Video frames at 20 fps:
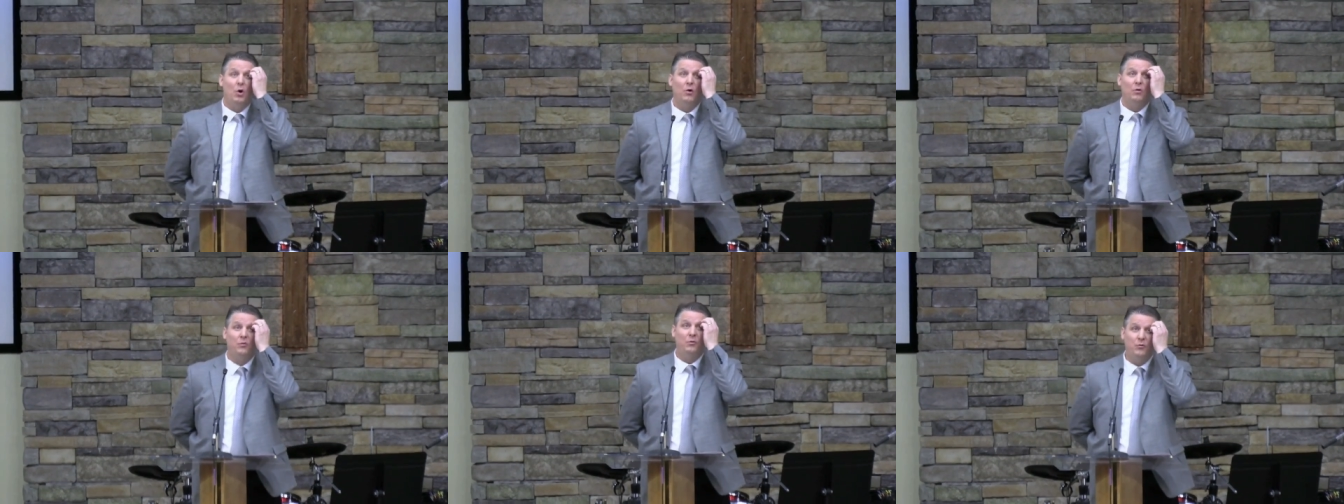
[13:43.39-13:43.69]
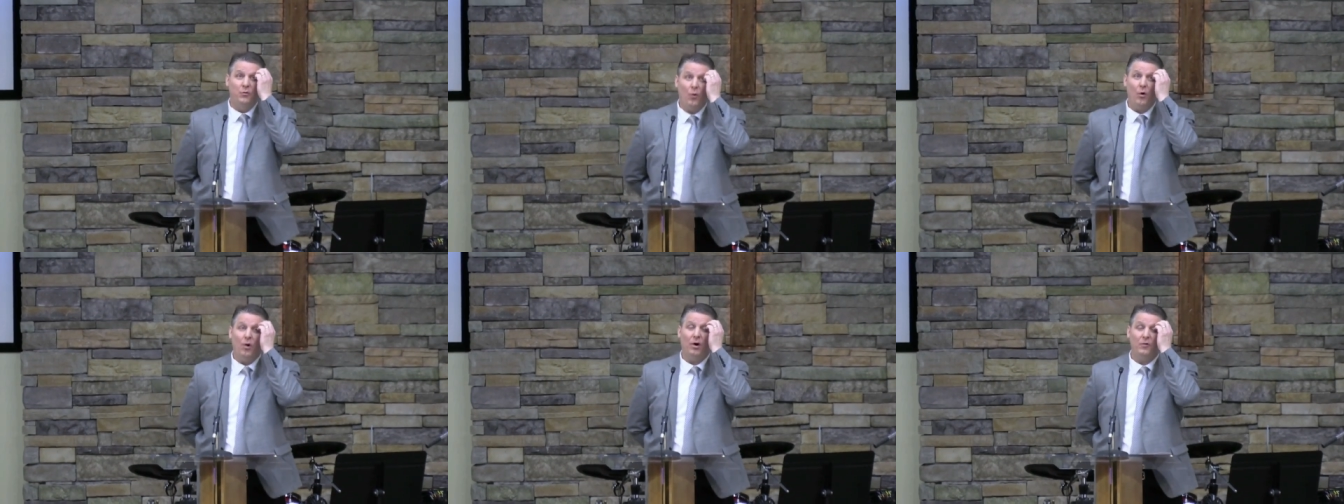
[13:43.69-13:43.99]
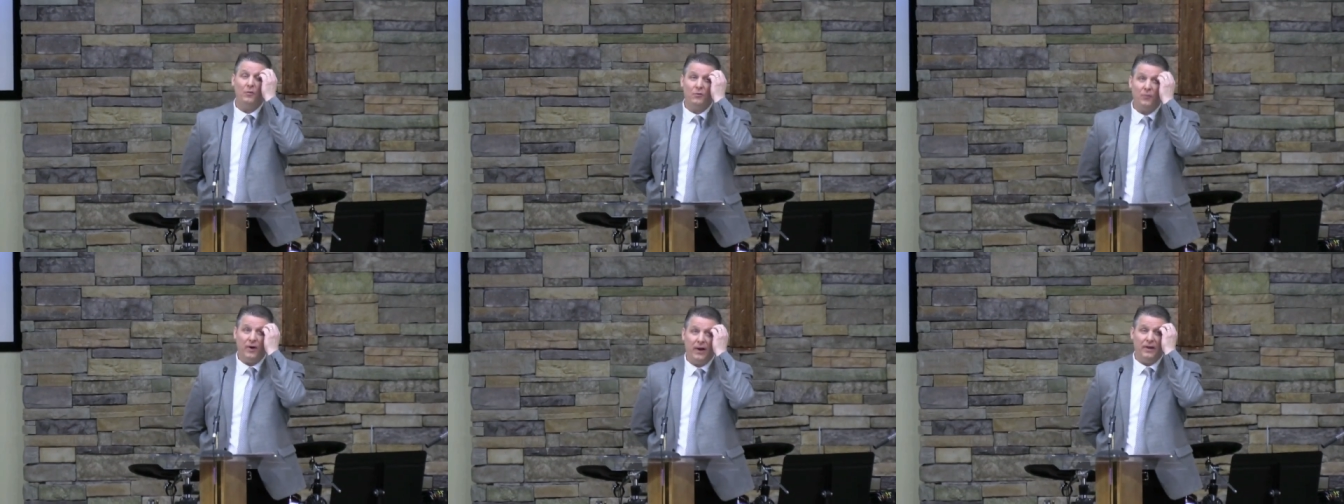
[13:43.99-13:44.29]
Four
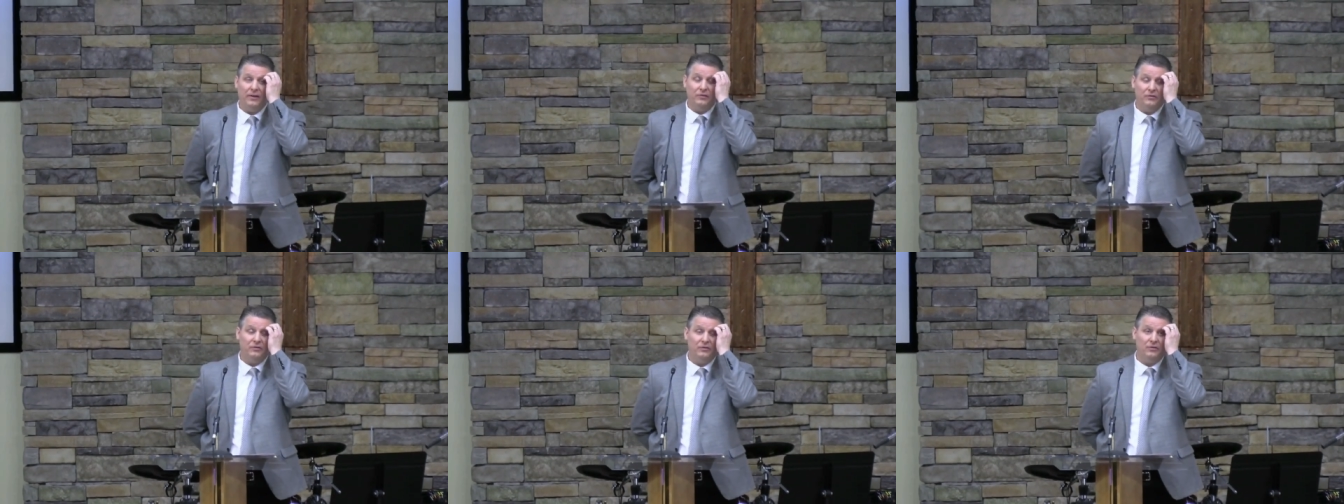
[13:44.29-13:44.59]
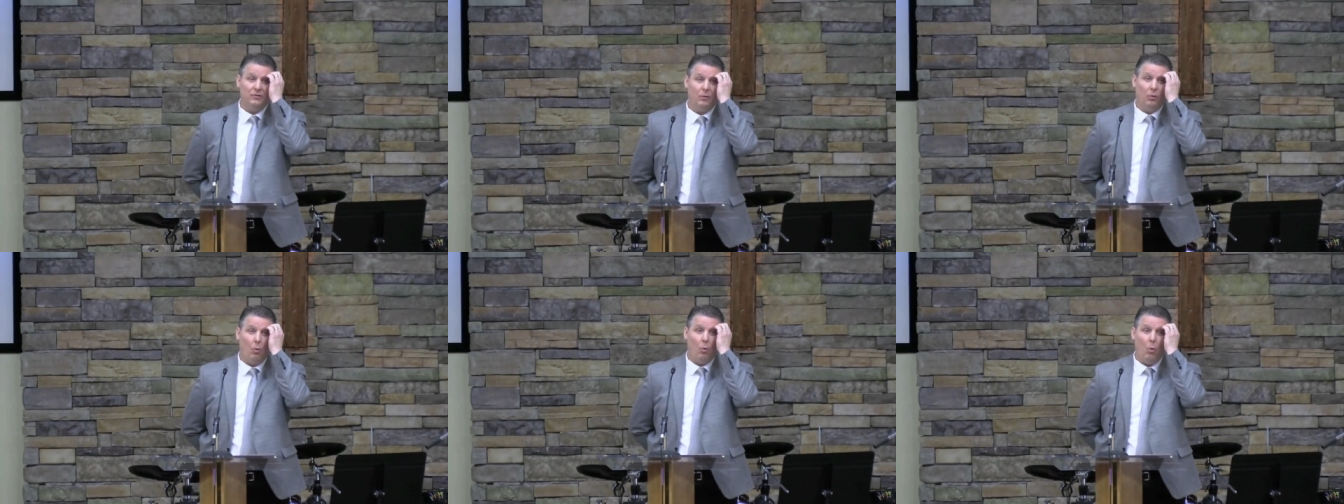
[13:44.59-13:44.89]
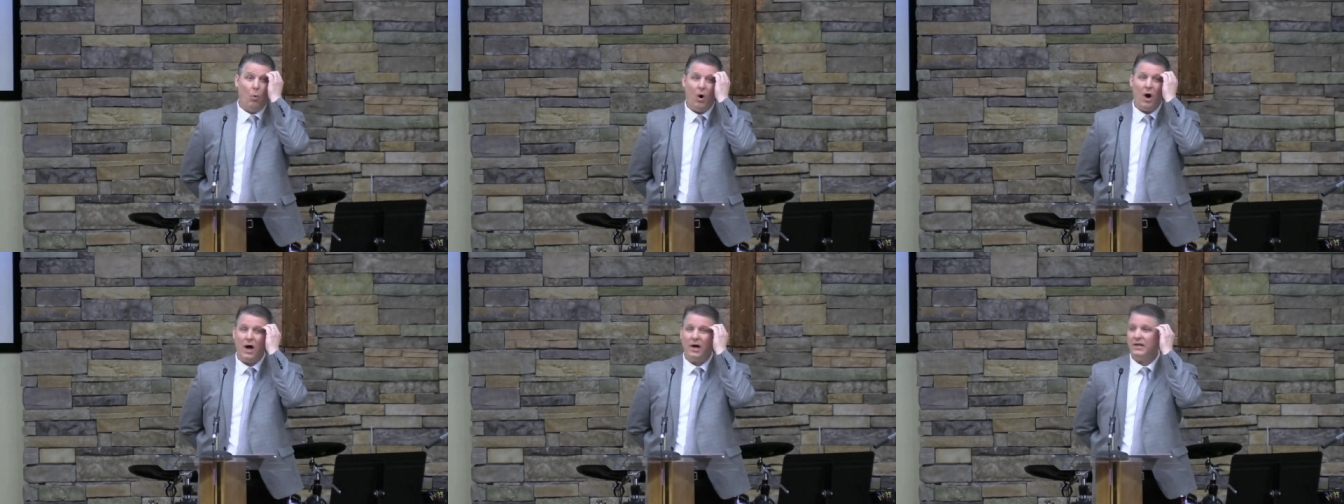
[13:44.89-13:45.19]
friends
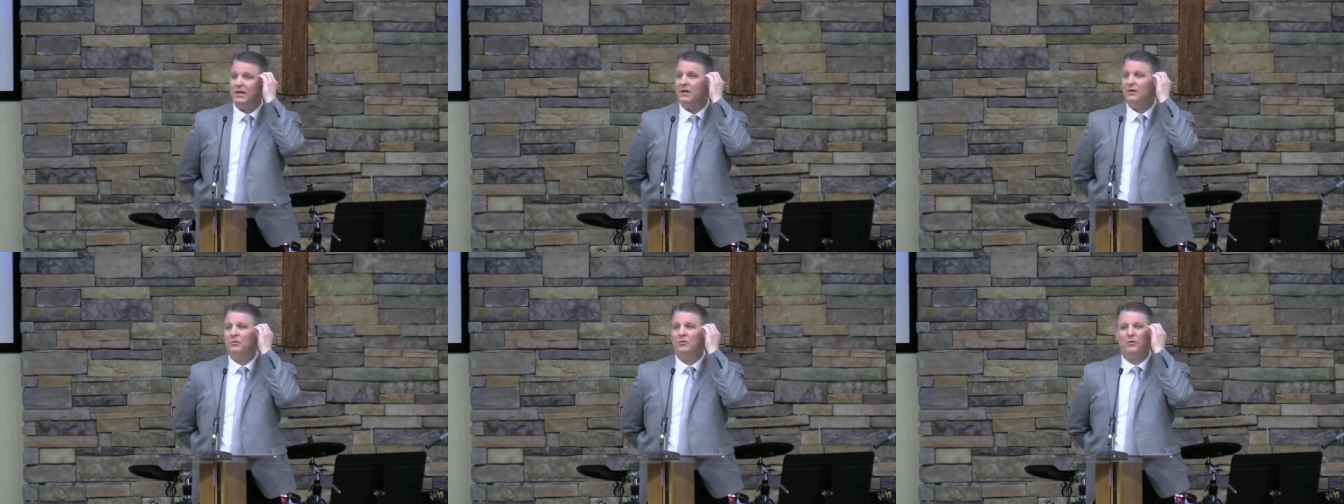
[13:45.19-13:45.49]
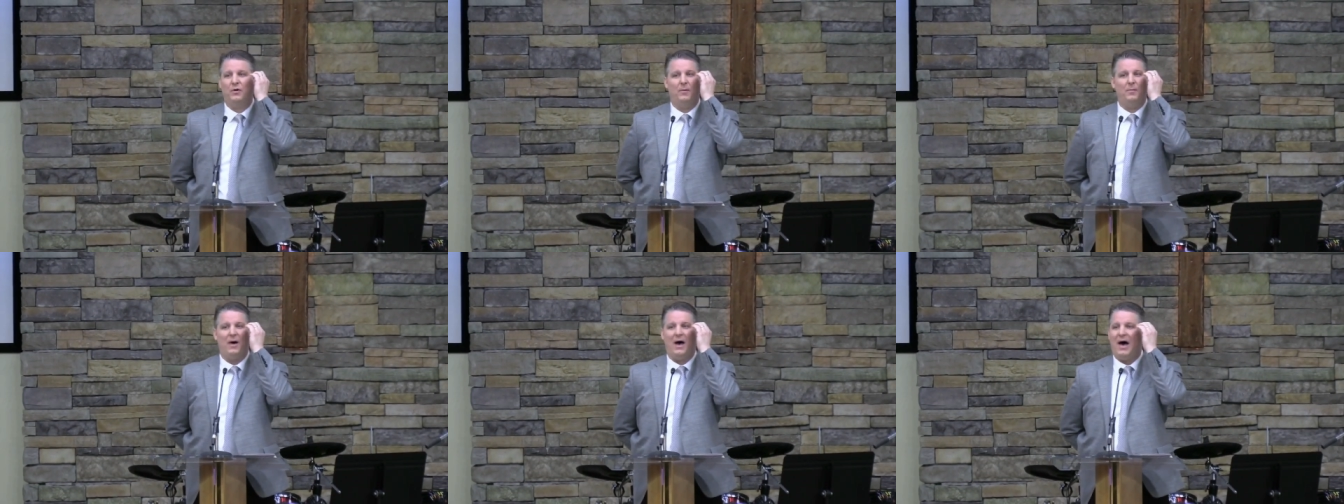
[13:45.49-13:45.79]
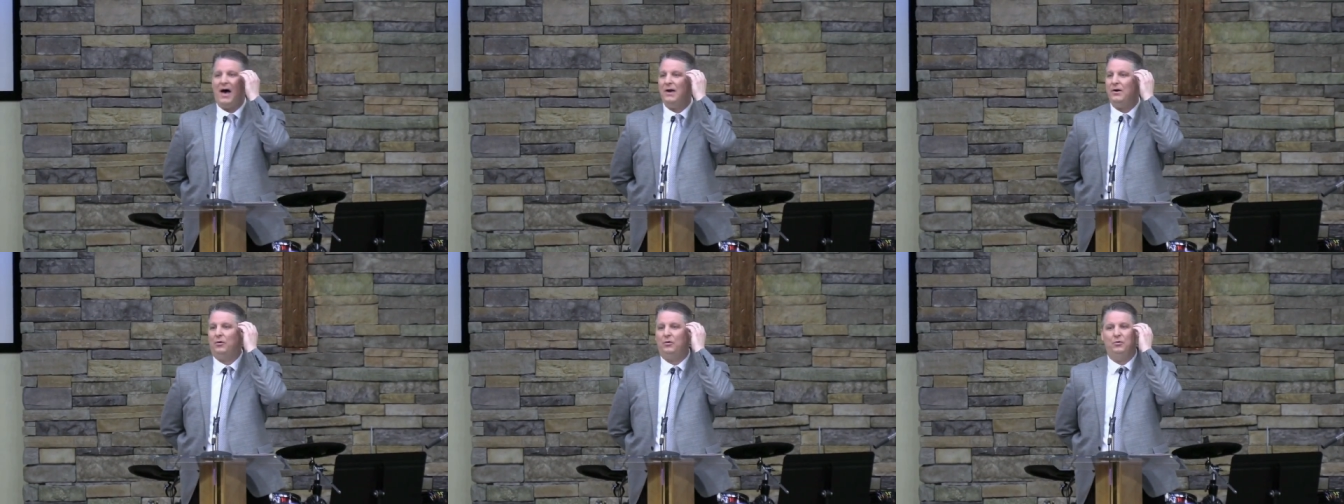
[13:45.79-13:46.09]
walking from
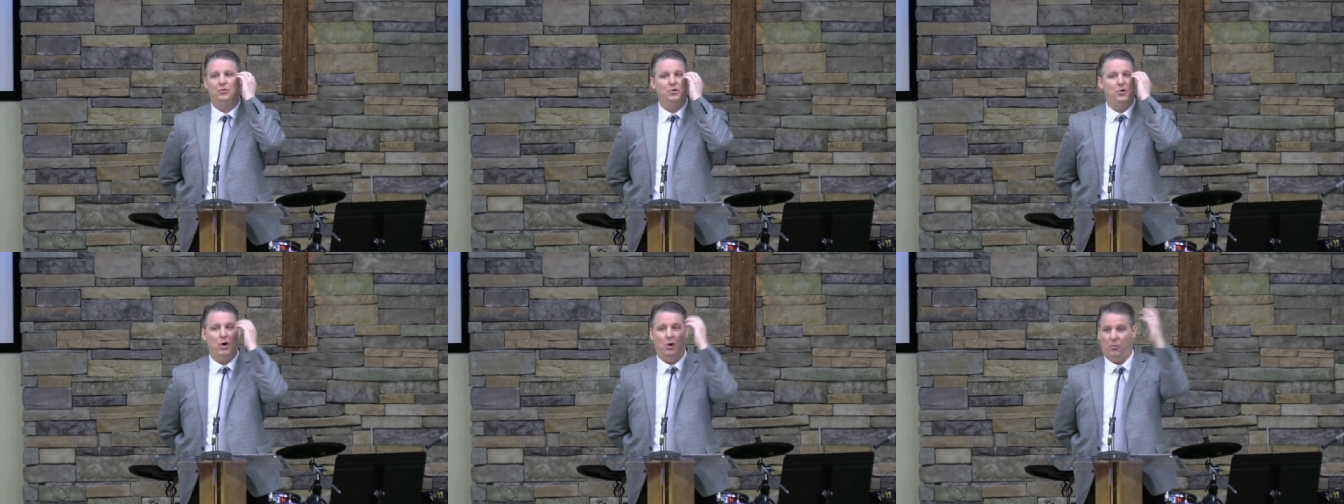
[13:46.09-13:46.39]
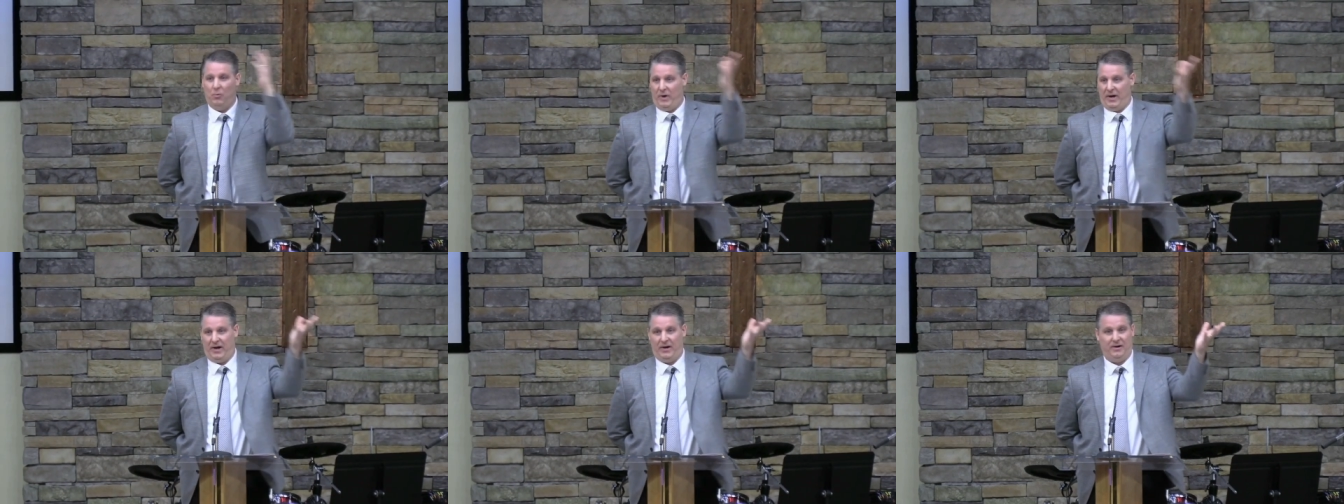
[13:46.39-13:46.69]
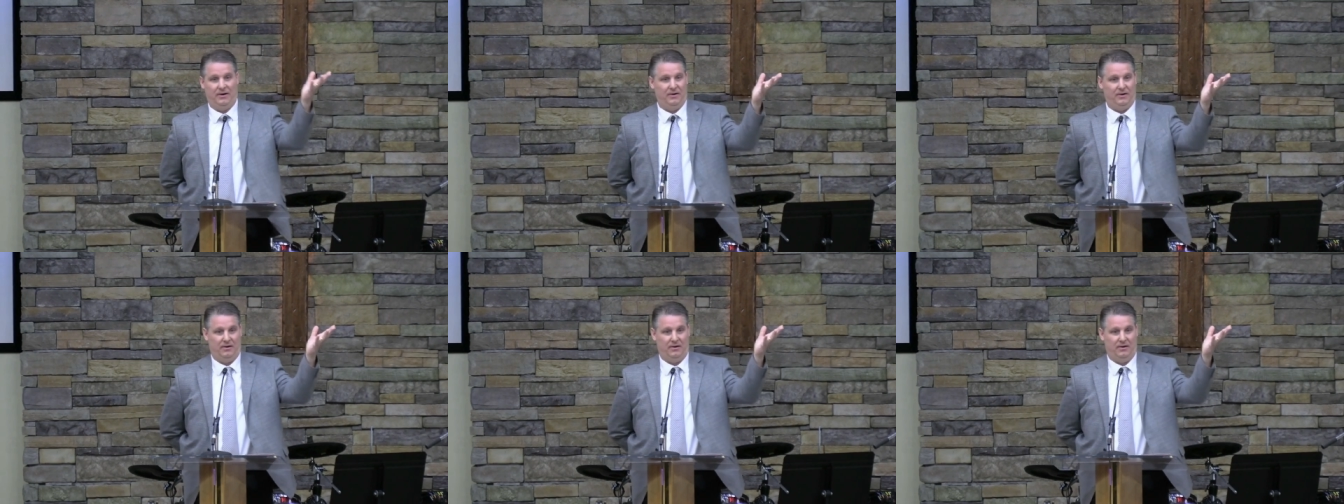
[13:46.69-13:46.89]
I don't know where.